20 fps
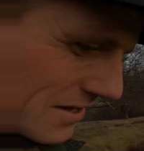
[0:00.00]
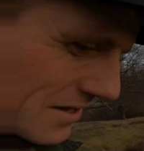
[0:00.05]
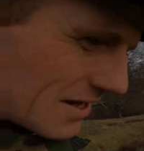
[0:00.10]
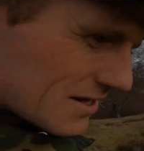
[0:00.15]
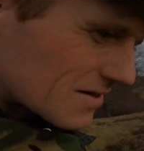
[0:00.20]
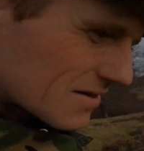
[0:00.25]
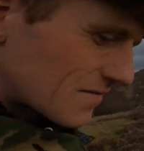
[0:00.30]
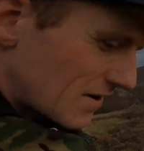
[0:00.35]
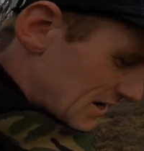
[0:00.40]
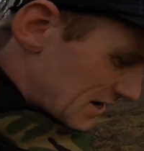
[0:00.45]
in
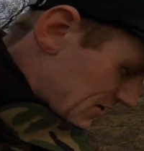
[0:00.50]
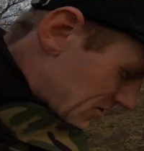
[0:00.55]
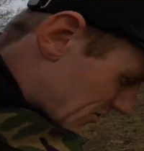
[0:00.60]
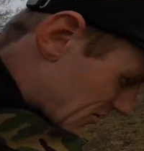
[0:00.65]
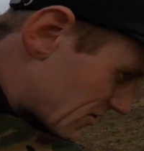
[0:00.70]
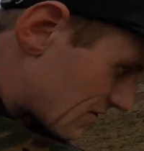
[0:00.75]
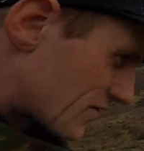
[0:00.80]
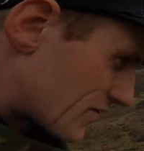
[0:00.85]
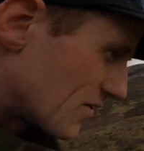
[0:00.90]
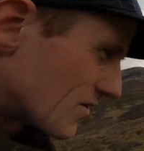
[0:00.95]
these
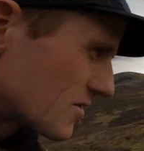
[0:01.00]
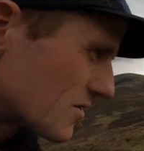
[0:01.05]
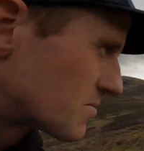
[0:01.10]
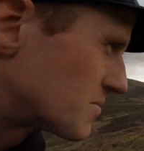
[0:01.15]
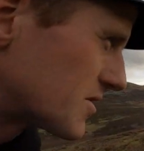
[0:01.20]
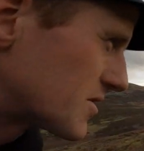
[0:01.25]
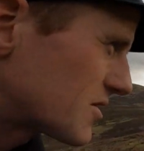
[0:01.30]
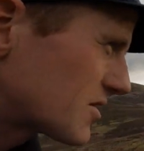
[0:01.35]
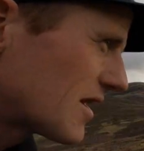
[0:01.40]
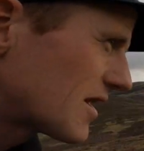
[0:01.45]
adventures, folks.
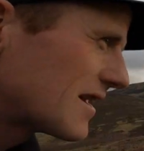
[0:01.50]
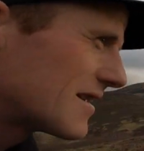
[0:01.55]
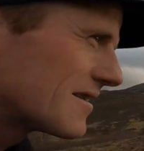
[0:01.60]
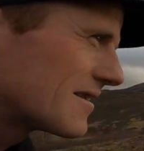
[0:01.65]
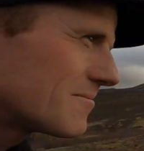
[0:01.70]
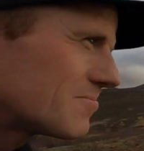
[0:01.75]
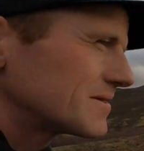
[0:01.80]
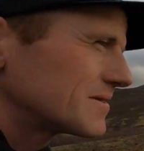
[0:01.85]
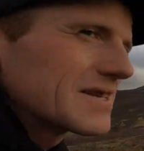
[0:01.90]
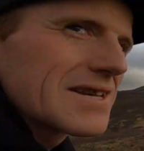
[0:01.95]
We just end
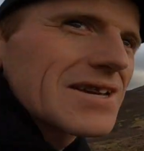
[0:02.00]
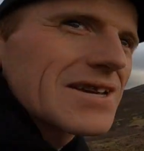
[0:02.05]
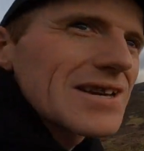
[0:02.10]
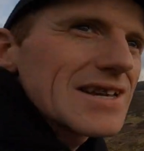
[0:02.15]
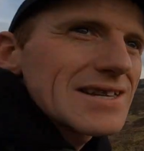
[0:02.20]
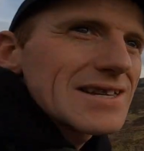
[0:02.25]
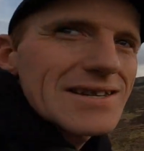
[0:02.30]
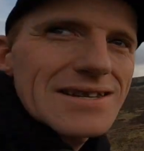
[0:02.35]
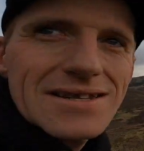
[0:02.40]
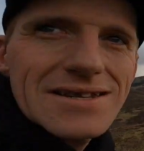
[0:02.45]
up in the
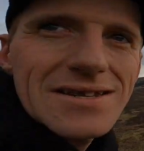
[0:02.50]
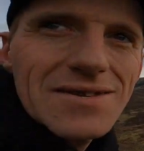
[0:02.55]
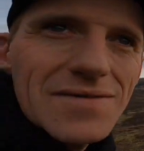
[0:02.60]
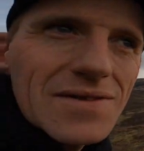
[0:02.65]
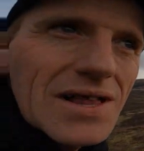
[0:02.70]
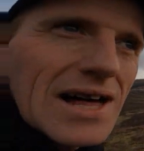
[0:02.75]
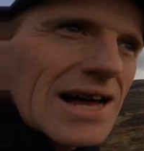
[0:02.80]
craziest of